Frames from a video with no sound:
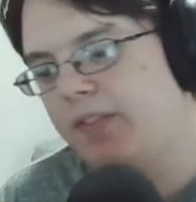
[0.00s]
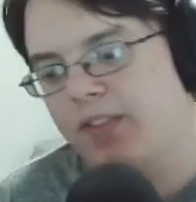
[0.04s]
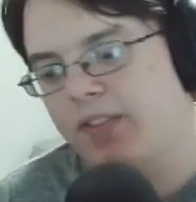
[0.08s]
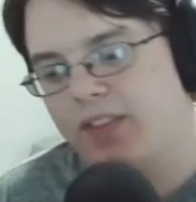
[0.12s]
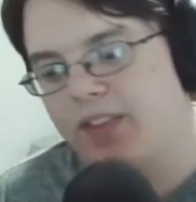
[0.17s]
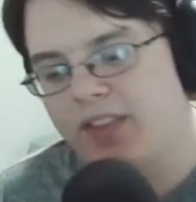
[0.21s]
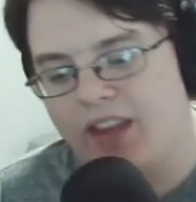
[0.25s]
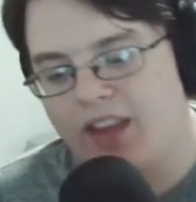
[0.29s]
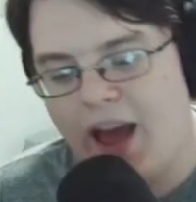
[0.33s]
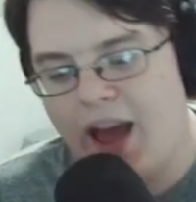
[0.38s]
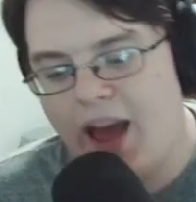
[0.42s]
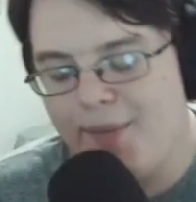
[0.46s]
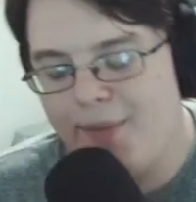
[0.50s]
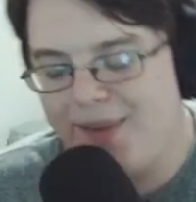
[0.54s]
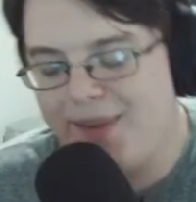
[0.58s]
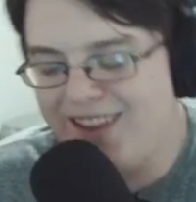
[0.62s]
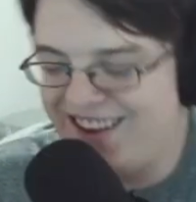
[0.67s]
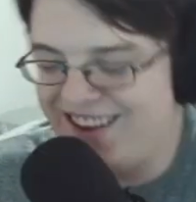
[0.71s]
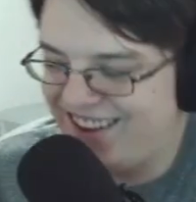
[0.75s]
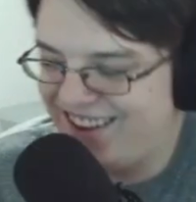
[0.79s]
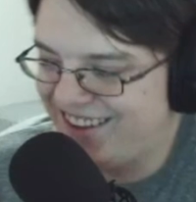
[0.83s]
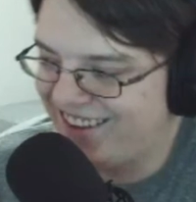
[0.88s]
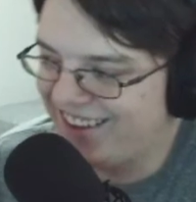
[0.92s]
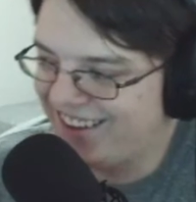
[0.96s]
I mean,
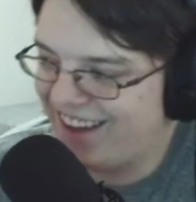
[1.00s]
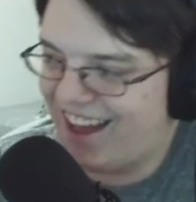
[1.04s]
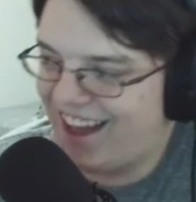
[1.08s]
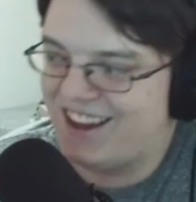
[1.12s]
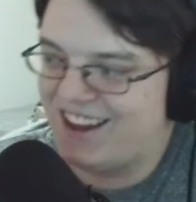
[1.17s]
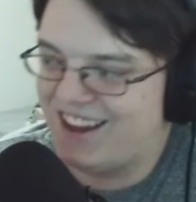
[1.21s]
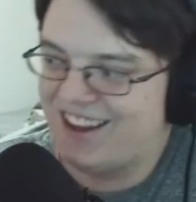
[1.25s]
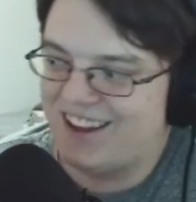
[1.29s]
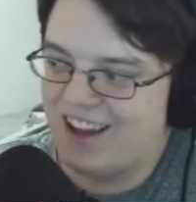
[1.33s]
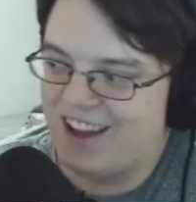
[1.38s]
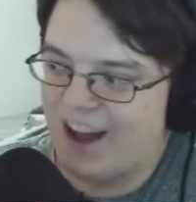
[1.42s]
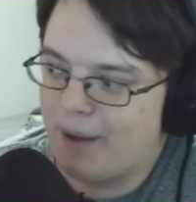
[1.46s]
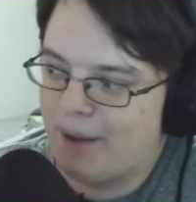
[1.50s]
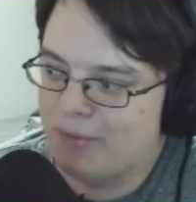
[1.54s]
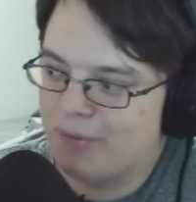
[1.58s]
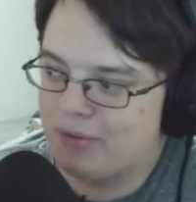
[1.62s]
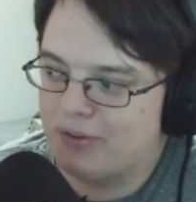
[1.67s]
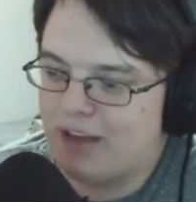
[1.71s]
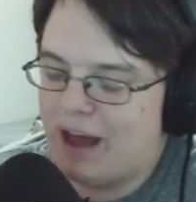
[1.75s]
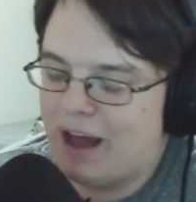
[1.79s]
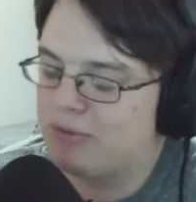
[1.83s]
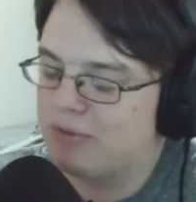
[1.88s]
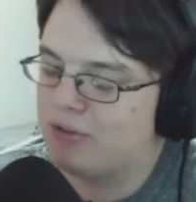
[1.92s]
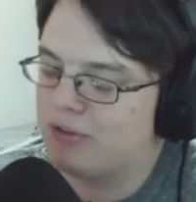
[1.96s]

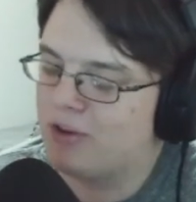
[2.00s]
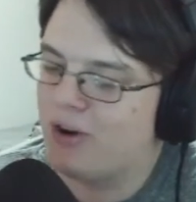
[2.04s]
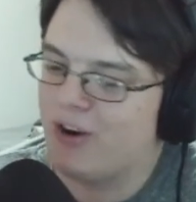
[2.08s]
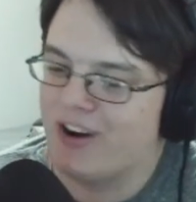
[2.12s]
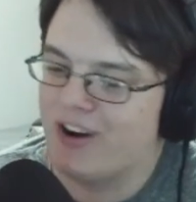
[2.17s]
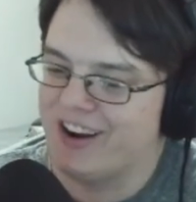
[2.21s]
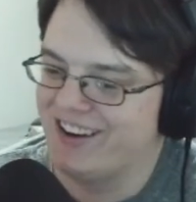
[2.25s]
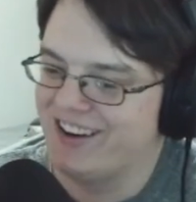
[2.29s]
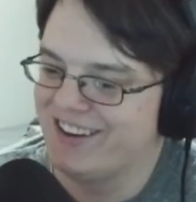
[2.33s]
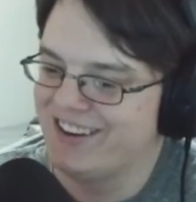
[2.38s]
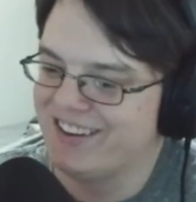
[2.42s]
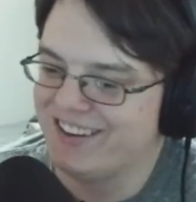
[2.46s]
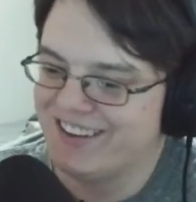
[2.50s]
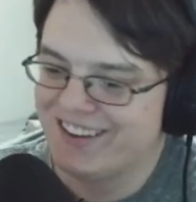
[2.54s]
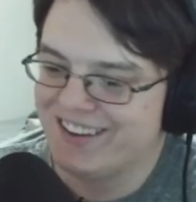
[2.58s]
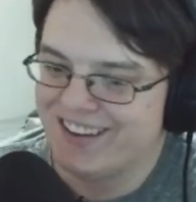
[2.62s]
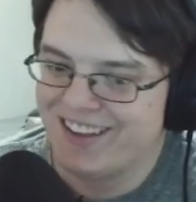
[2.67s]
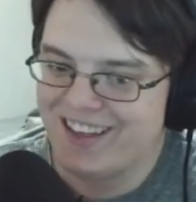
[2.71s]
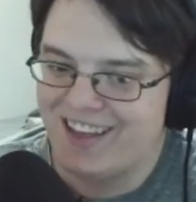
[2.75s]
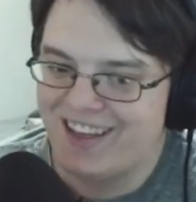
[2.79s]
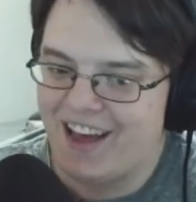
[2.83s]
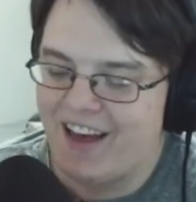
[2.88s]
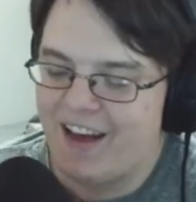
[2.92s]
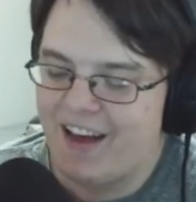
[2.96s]
I'm sorry.
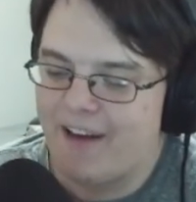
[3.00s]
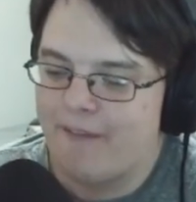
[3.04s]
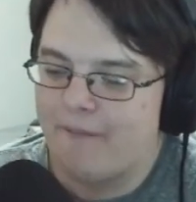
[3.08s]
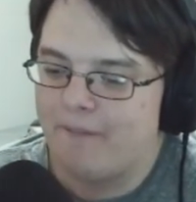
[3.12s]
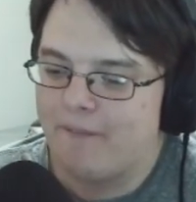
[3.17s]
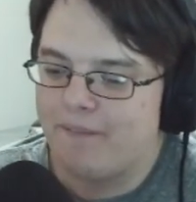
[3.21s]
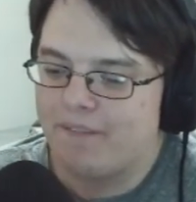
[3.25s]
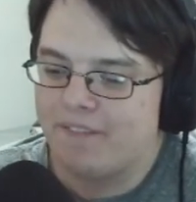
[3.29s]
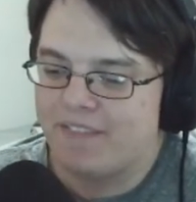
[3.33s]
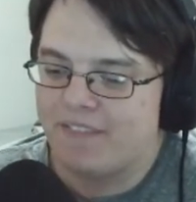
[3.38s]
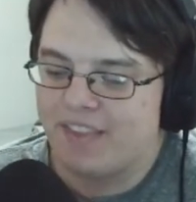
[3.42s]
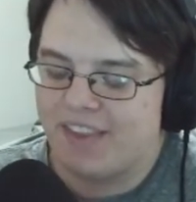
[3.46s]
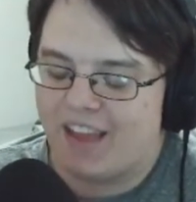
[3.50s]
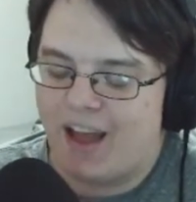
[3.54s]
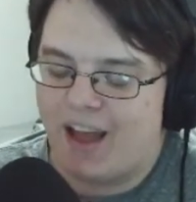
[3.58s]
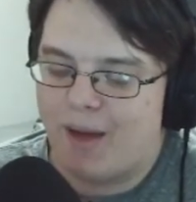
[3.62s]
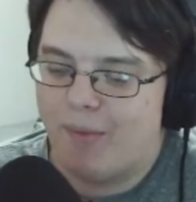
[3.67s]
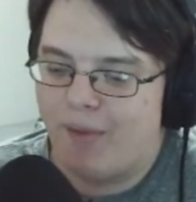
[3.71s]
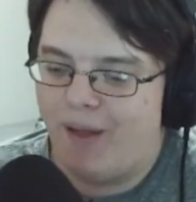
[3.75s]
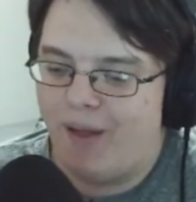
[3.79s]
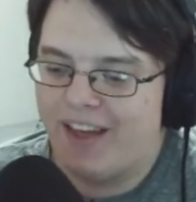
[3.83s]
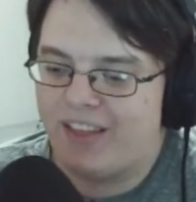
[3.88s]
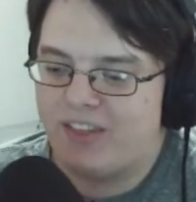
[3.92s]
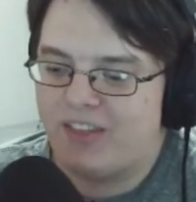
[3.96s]
I'm
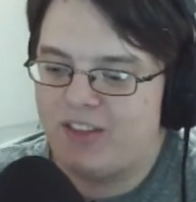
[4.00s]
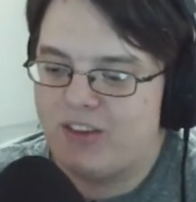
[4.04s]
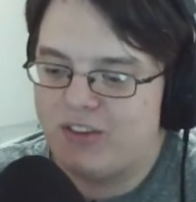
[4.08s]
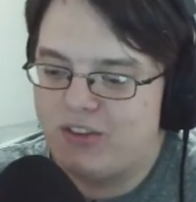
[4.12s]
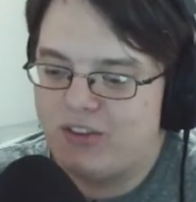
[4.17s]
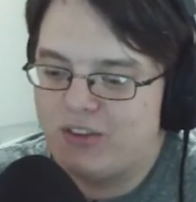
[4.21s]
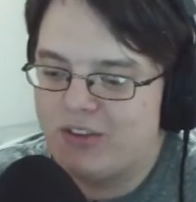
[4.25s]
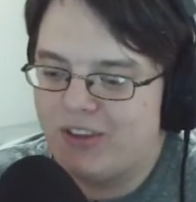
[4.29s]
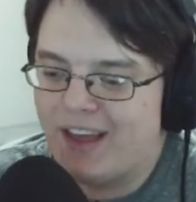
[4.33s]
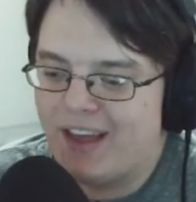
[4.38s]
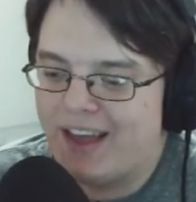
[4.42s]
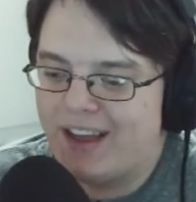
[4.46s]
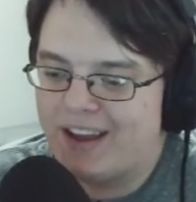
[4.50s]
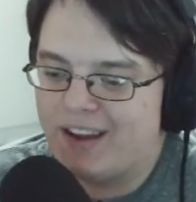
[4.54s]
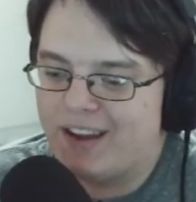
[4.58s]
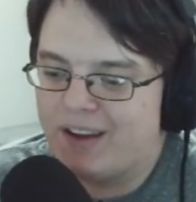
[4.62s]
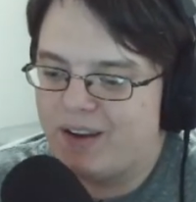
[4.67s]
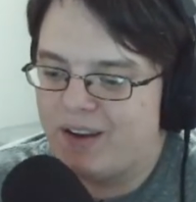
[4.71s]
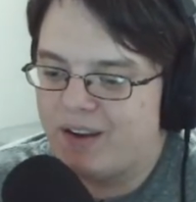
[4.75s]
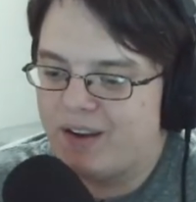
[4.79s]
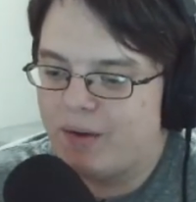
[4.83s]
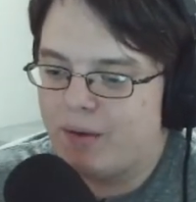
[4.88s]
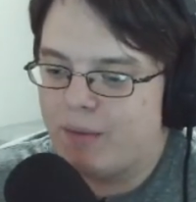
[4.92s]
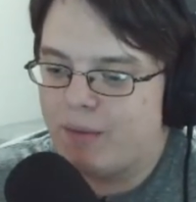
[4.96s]
like, this is like
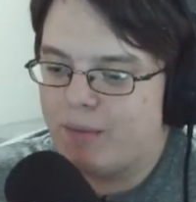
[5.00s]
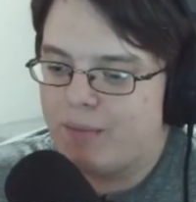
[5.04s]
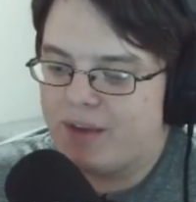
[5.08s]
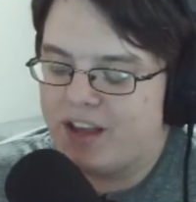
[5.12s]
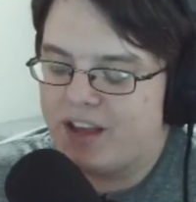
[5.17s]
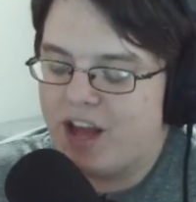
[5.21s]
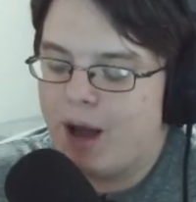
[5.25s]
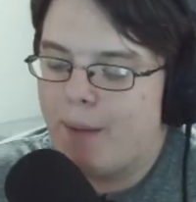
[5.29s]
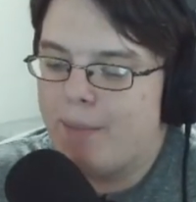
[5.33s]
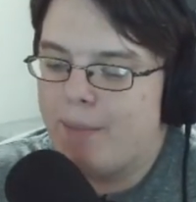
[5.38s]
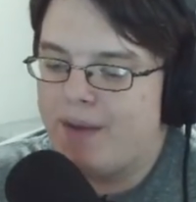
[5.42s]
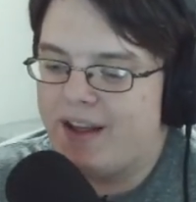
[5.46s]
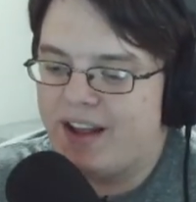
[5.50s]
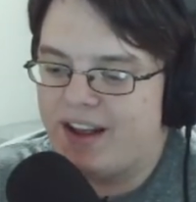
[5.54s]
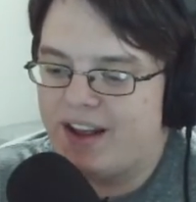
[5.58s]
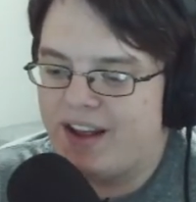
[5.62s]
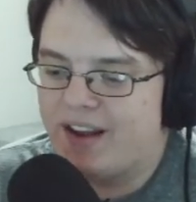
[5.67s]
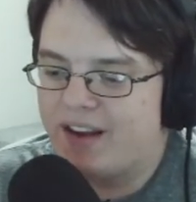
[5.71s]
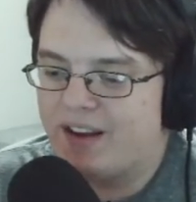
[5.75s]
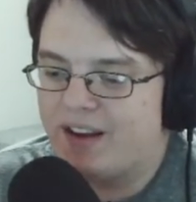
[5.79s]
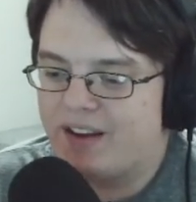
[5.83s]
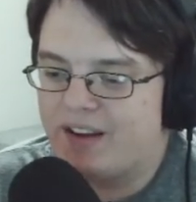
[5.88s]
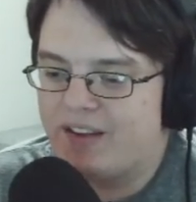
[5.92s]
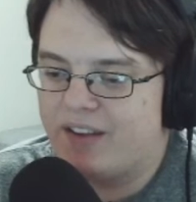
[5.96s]

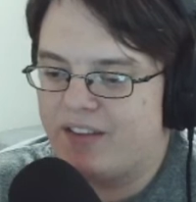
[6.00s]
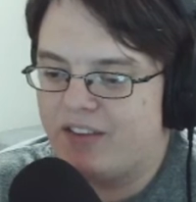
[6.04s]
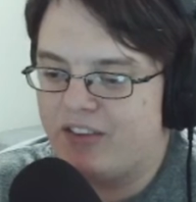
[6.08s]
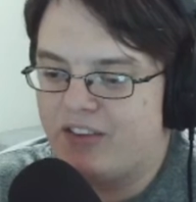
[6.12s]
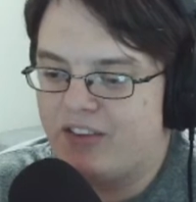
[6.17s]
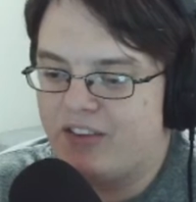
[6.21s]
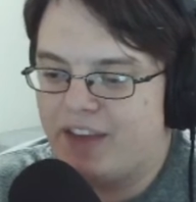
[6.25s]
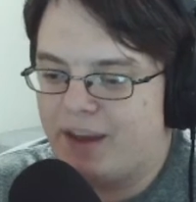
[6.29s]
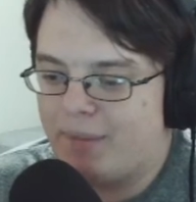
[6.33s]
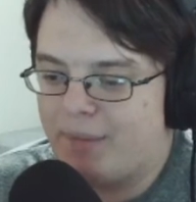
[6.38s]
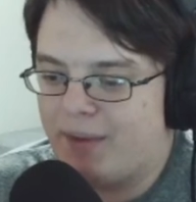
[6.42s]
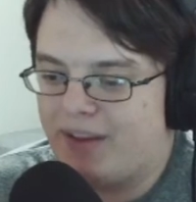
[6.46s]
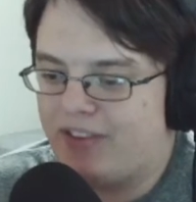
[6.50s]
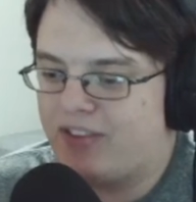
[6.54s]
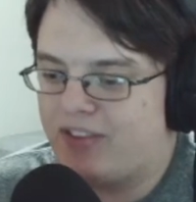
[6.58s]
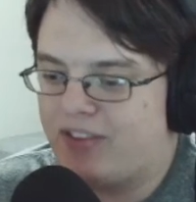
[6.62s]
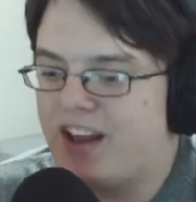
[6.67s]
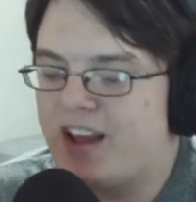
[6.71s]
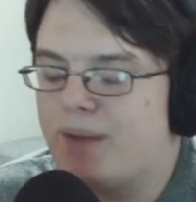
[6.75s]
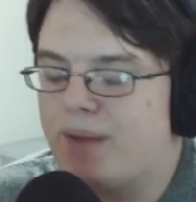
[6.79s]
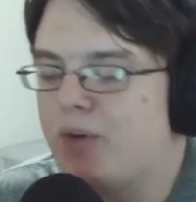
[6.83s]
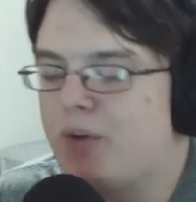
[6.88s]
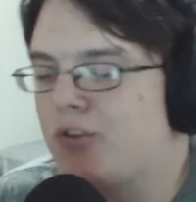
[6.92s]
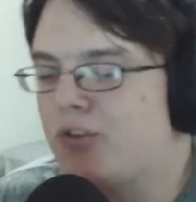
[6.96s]
my
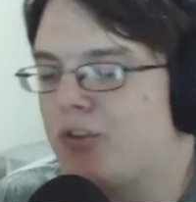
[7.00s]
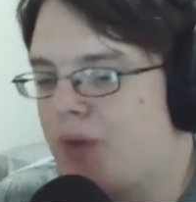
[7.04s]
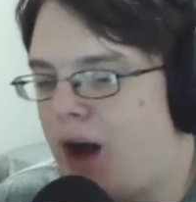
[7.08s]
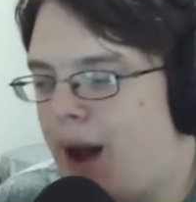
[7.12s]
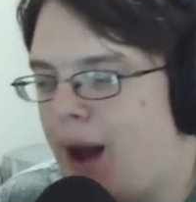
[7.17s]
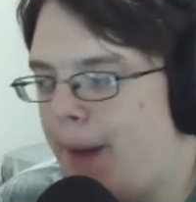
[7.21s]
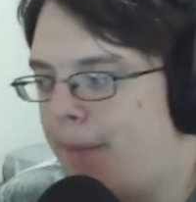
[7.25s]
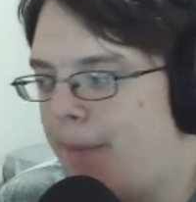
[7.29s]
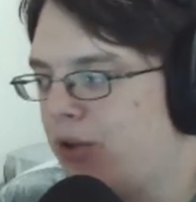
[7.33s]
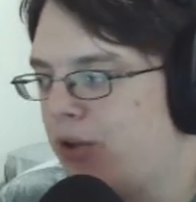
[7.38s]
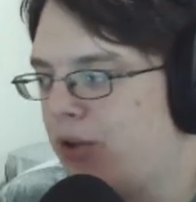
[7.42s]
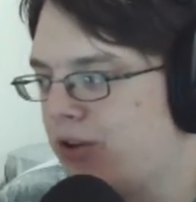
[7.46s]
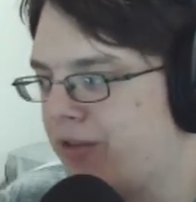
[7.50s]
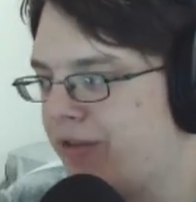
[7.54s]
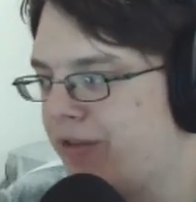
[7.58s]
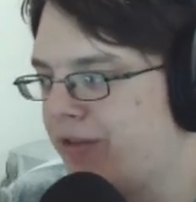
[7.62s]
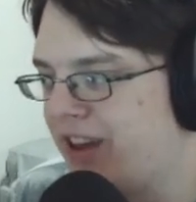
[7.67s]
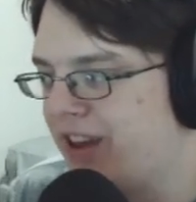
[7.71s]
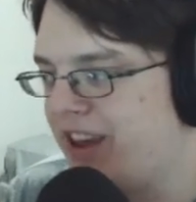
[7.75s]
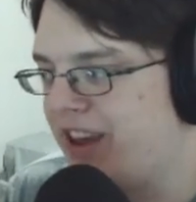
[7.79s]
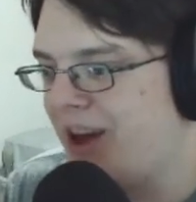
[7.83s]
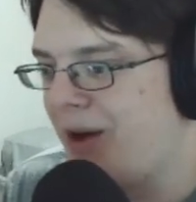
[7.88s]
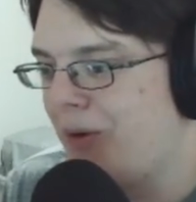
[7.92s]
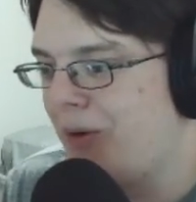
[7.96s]
second most popular
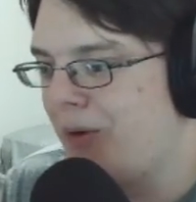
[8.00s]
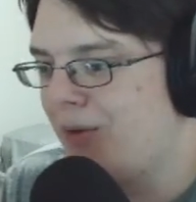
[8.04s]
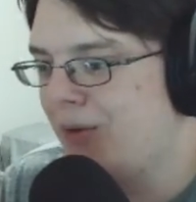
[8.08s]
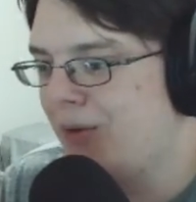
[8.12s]
video.